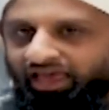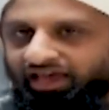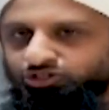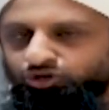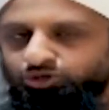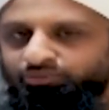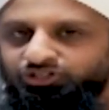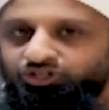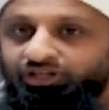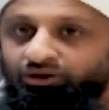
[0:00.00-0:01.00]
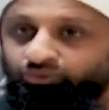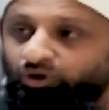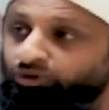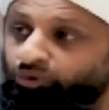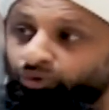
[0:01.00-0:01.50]
And you know, you mentioned that
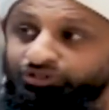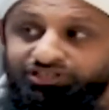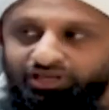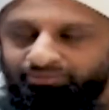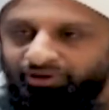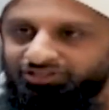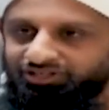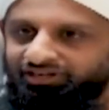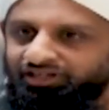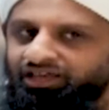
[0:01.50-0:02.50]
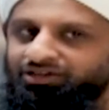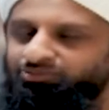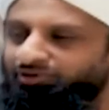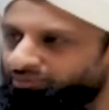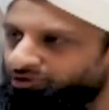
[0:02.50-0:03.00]
what causes a person
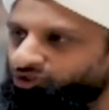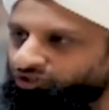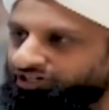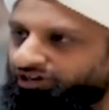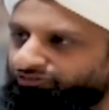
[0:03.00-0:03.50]
to become a drug dealer.